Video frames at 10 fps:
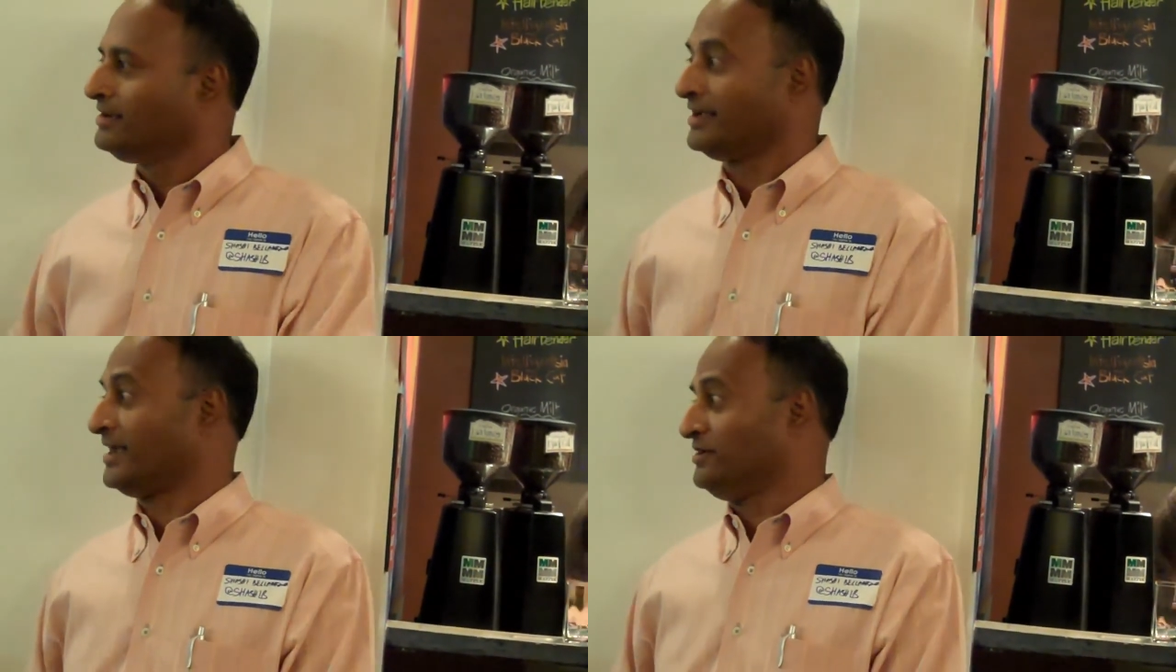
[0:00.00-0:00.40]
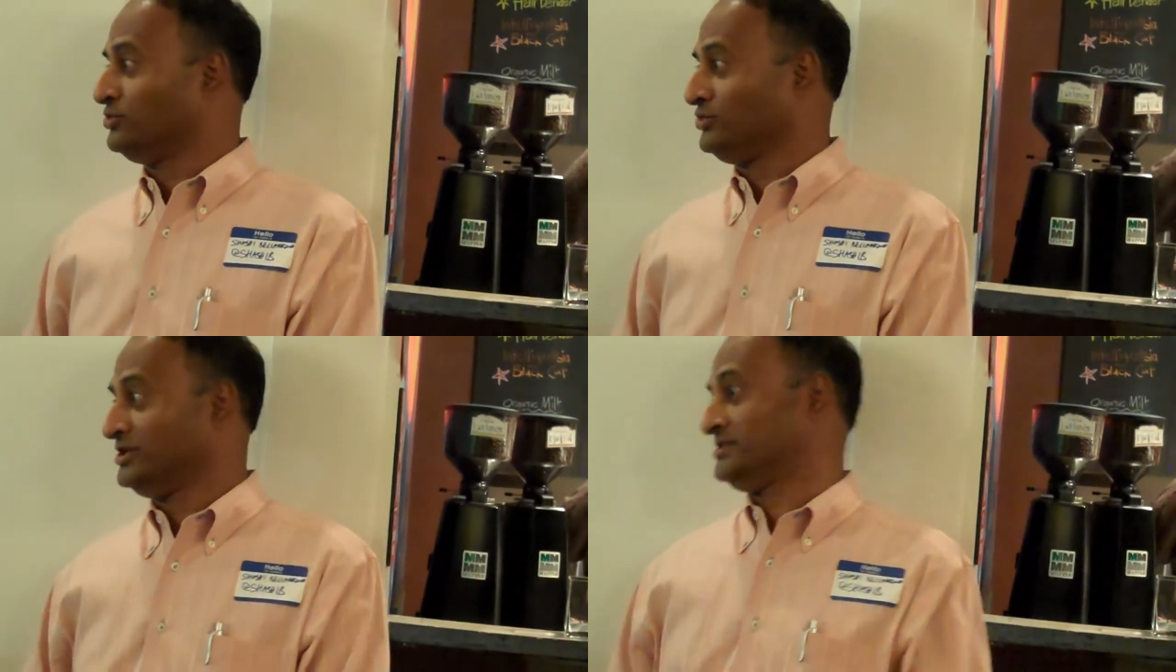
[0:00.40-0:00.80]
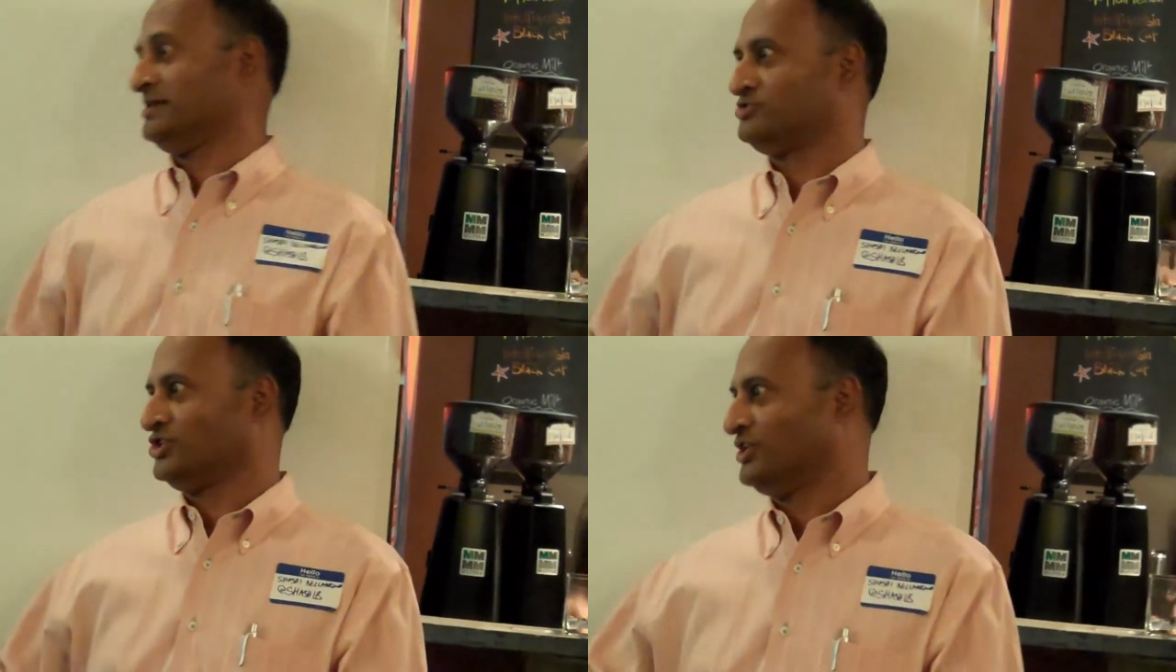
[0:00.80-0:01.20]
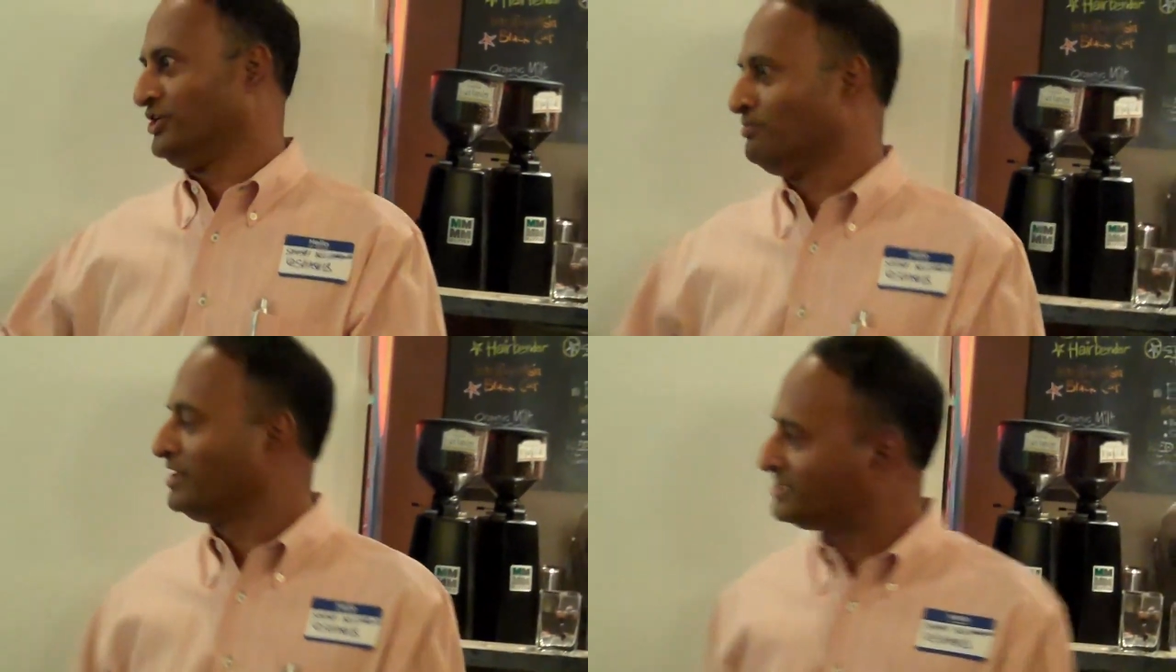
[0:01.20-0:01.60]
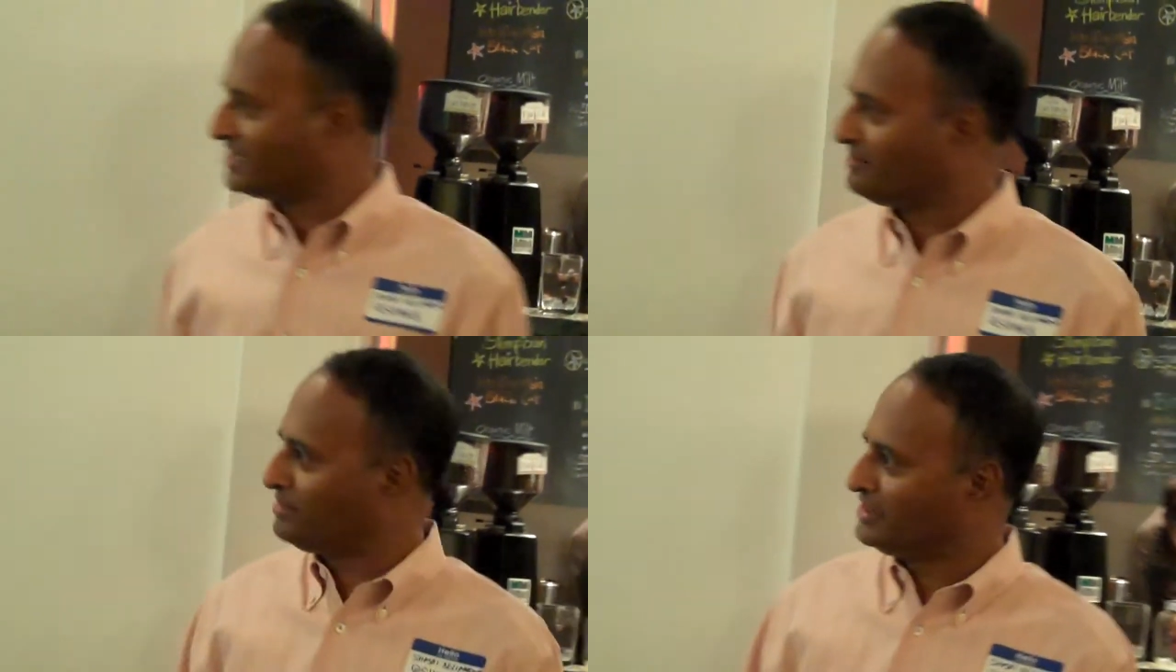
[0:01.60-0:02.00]
I can't do this, I'm sorry, you might
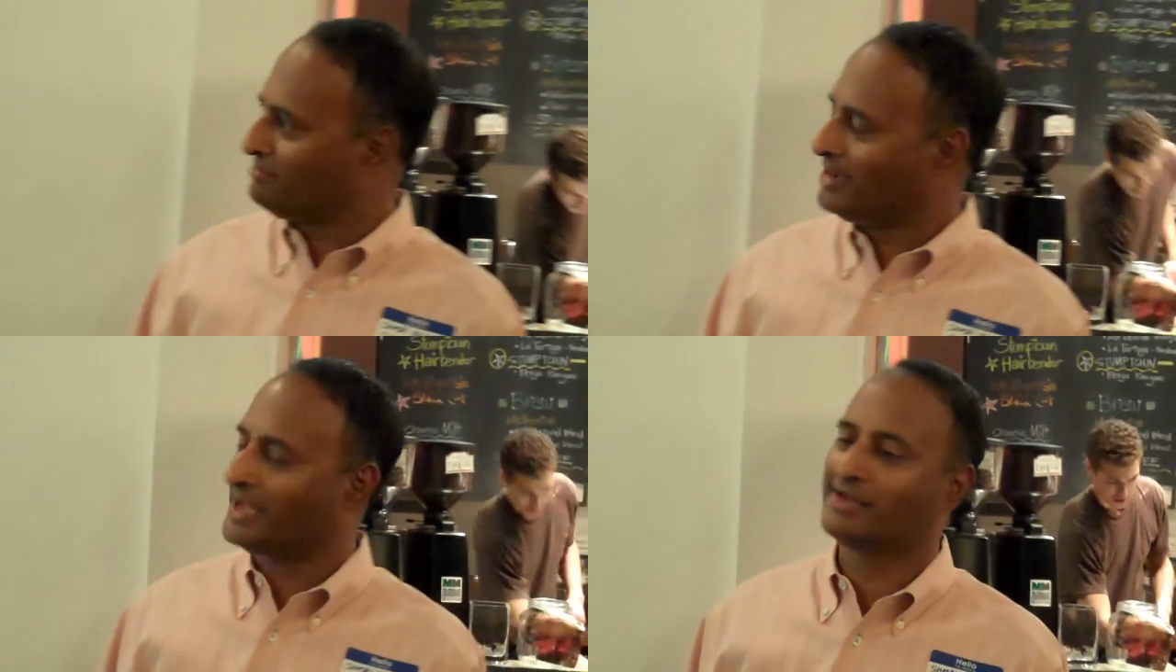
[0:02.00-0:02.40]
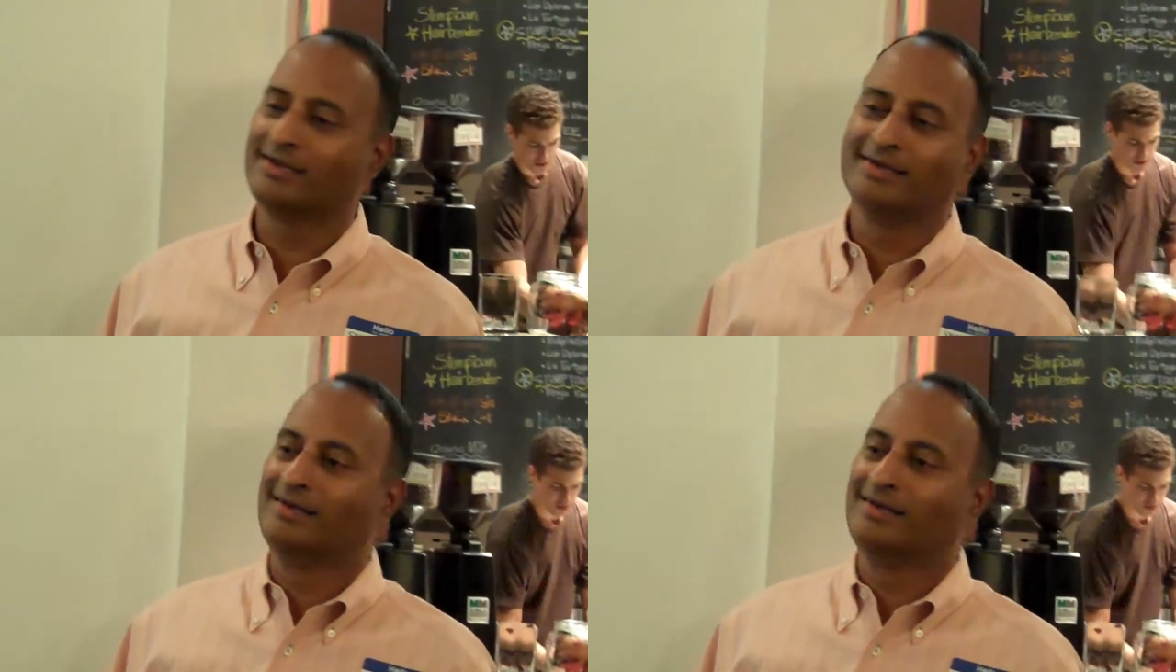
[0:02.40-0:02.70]
stab me in the back.